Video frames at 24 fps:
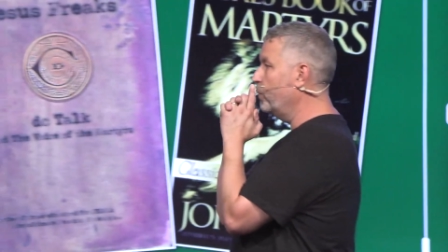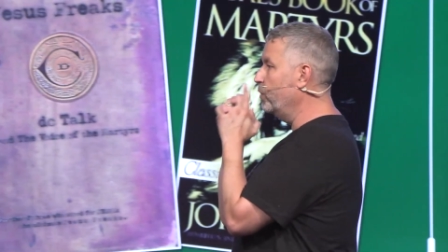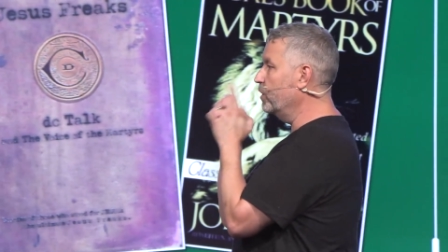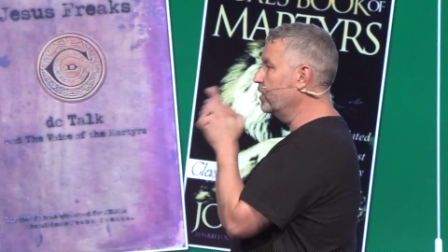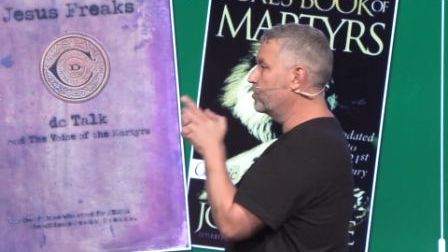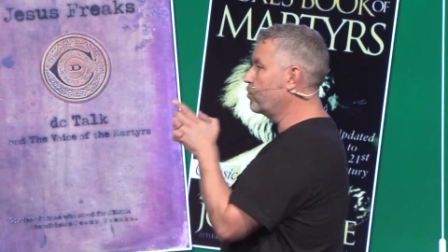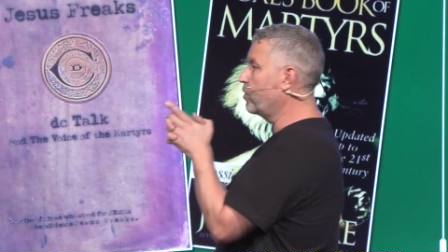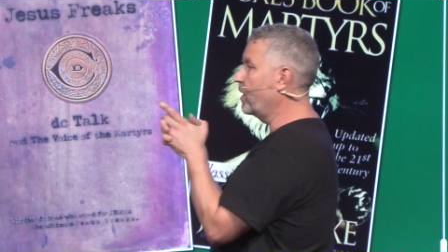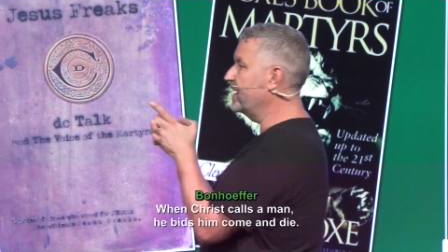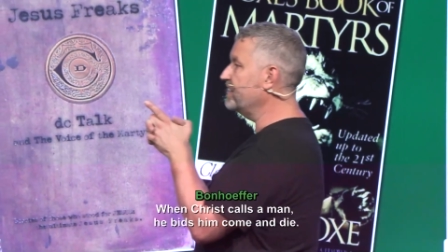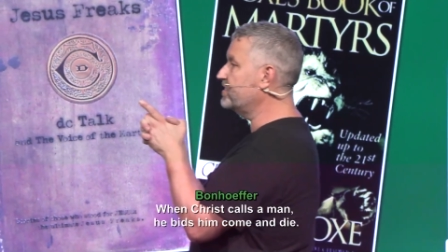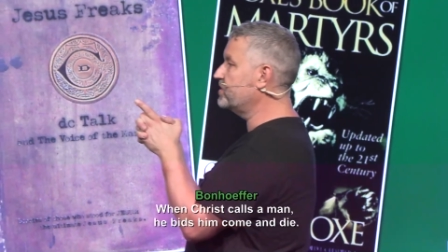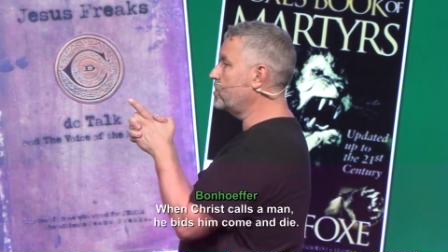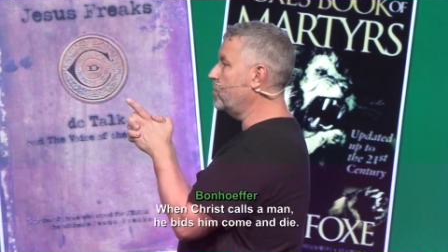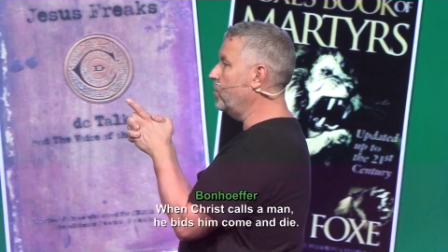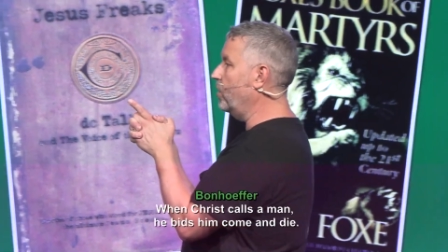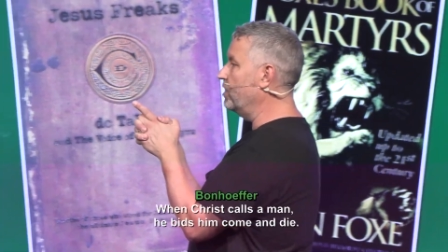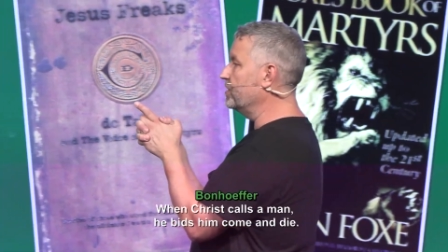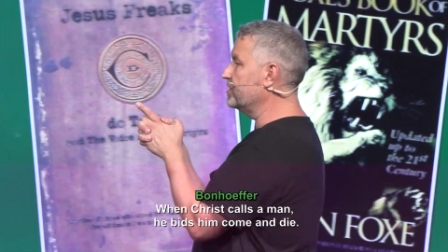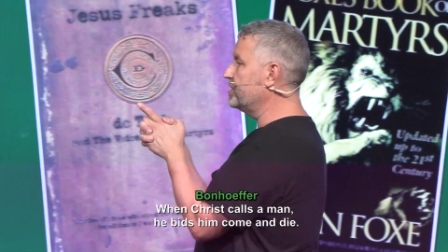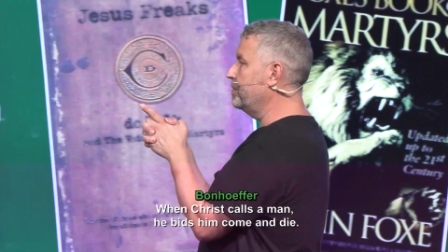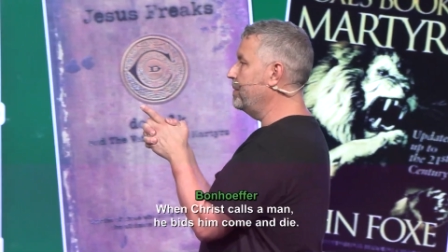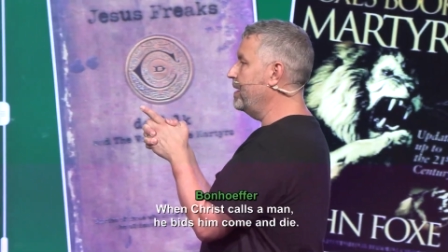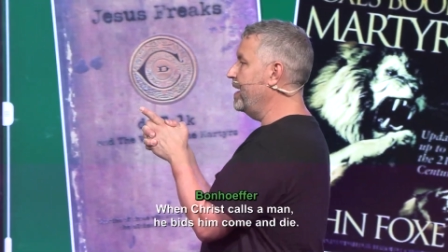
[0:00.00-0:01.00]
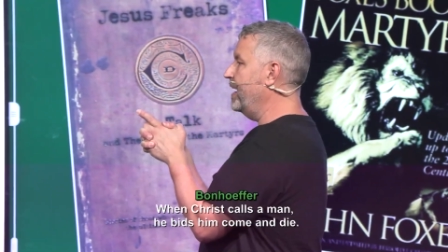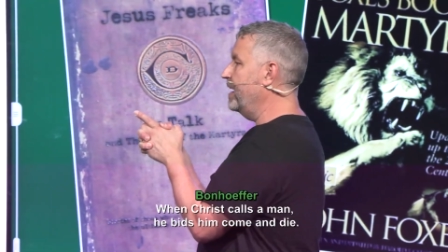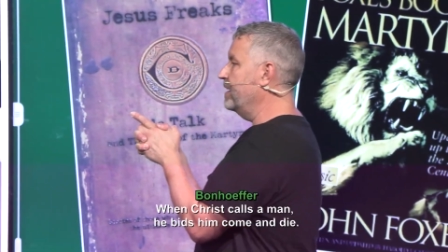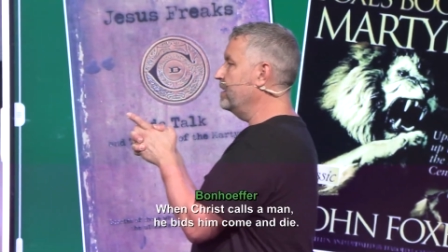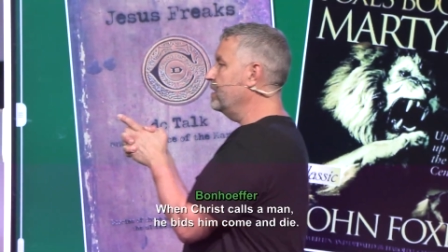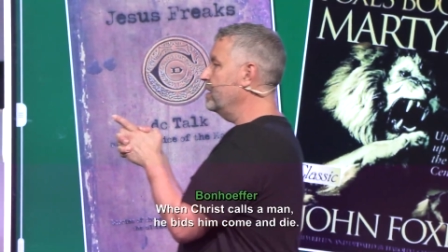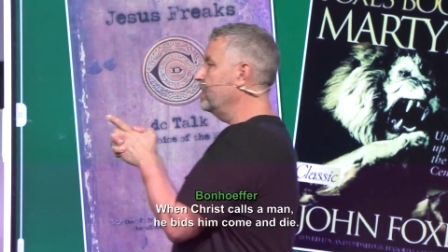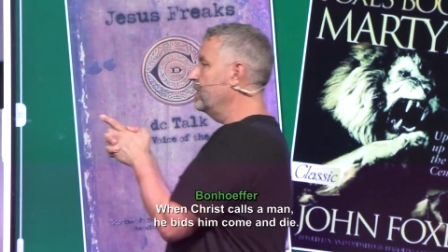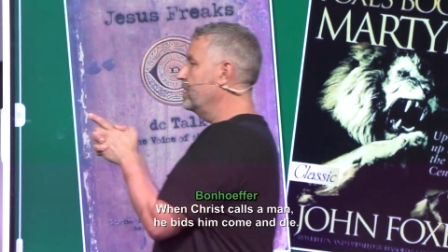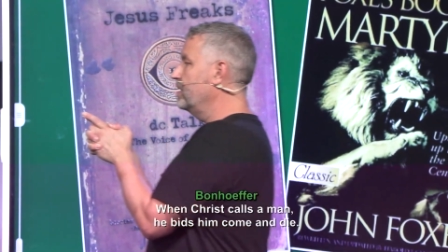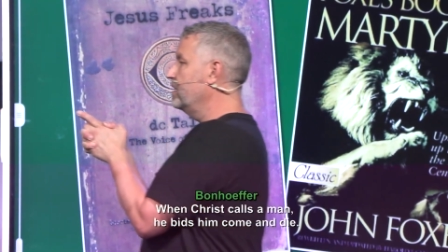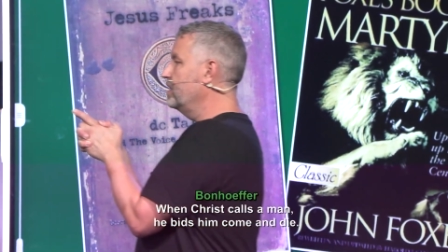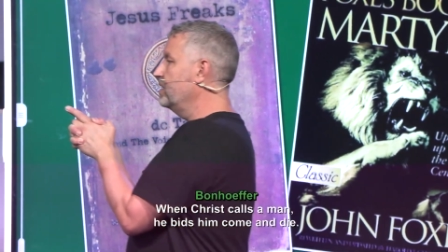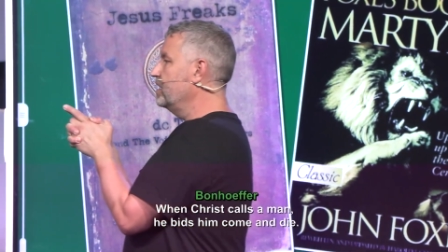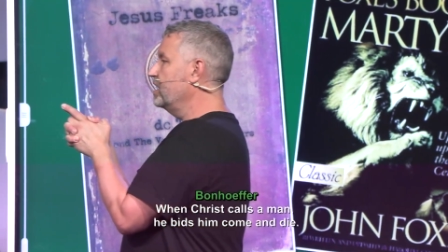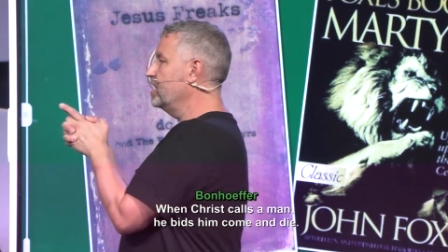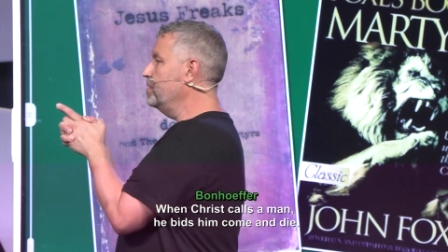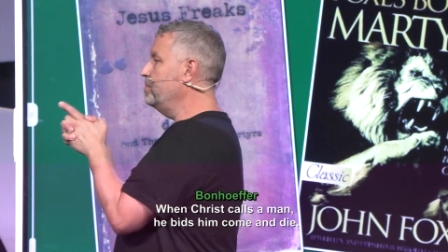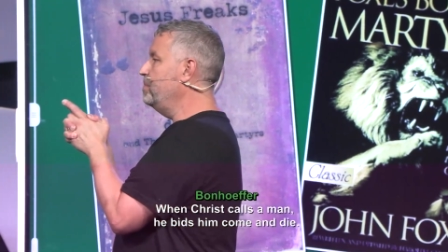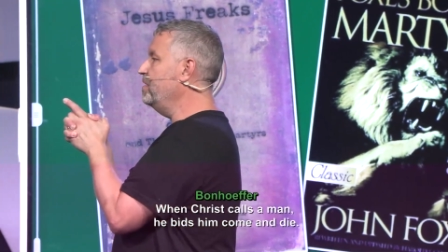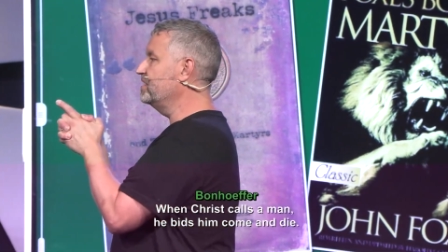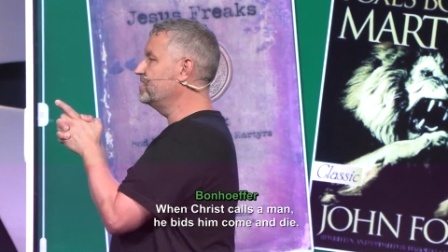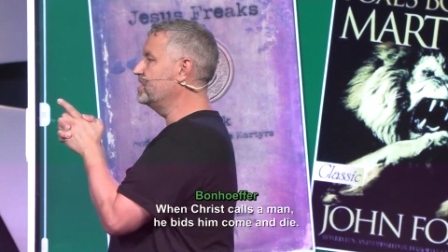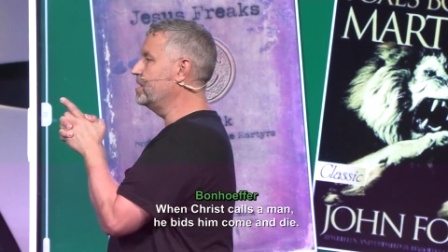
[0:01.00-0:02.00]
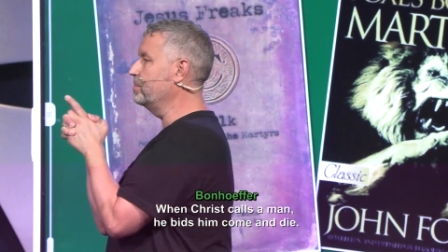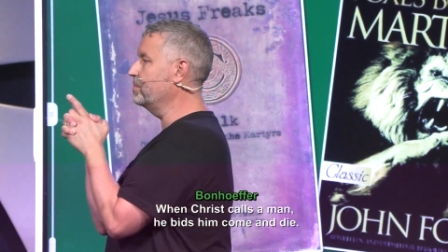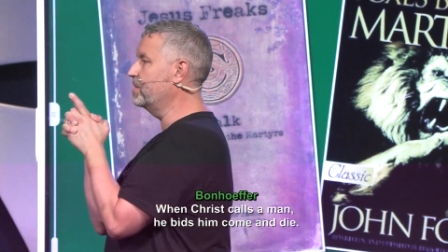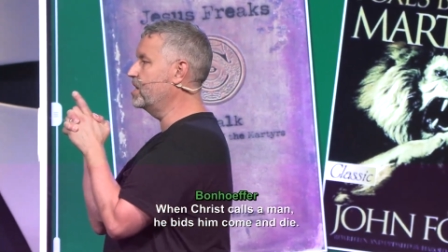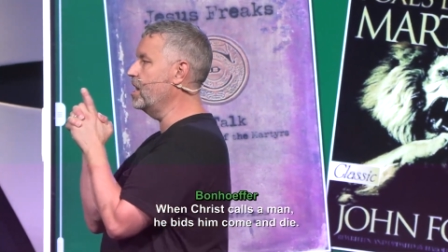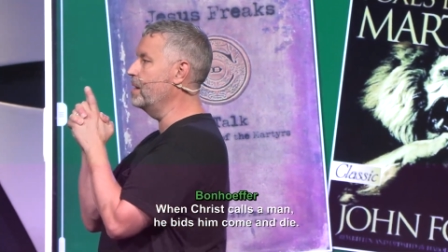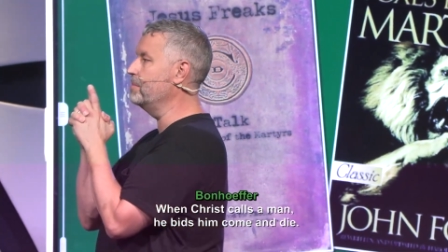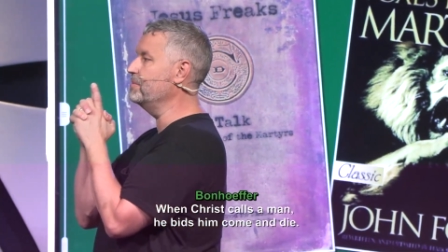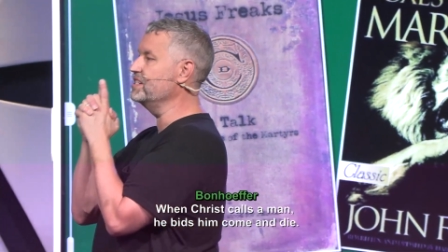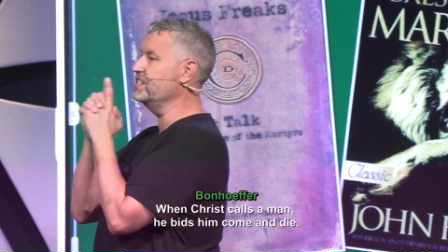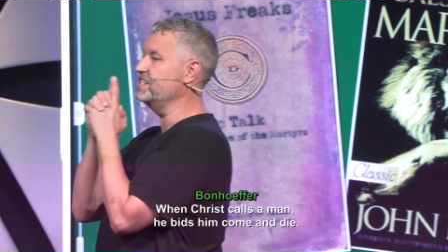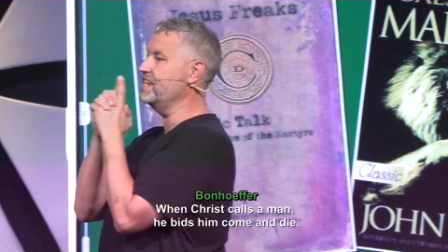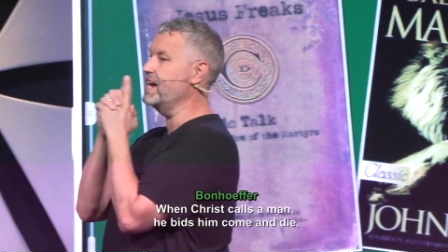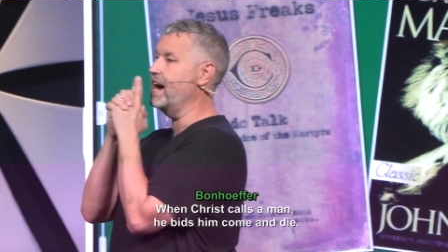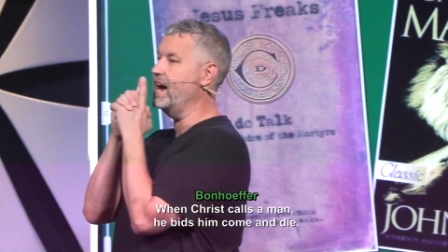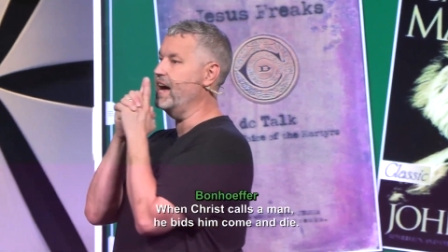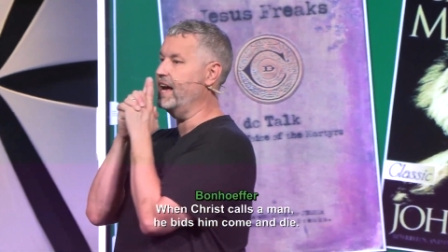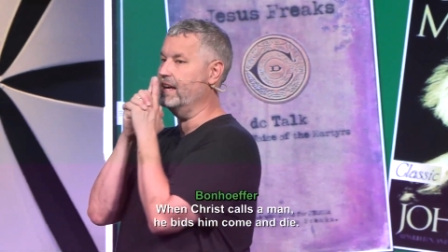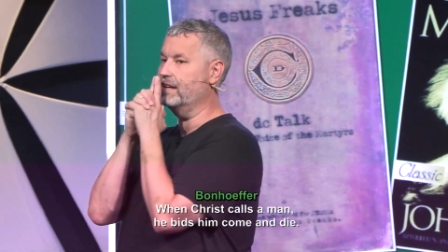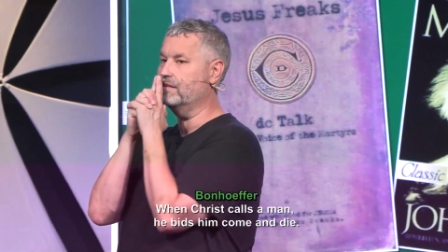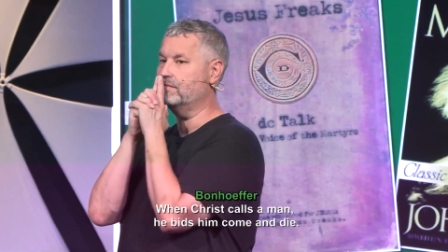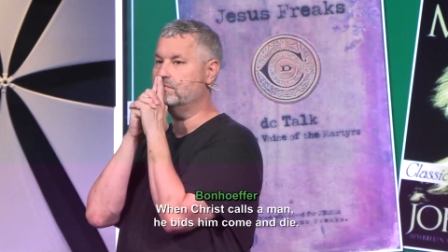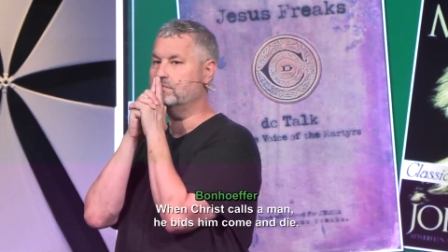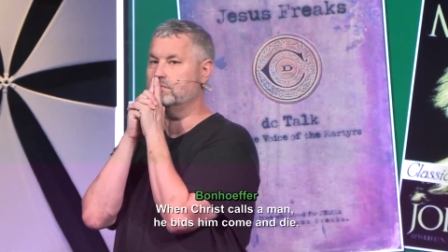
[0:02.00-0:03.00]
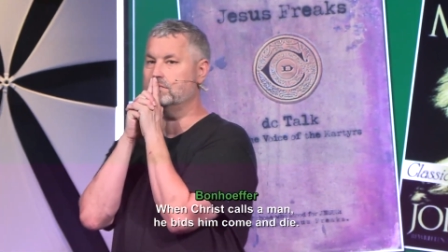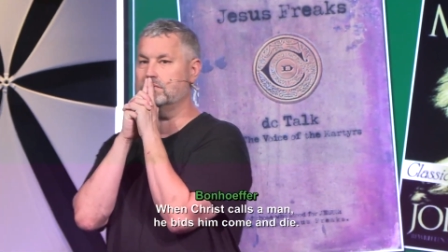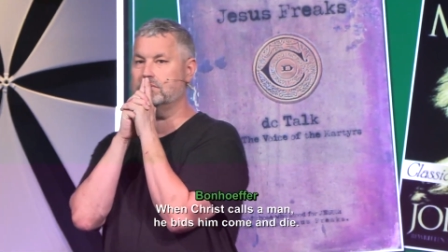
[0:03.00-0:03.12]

When Christ calls a man, he bids him come and die.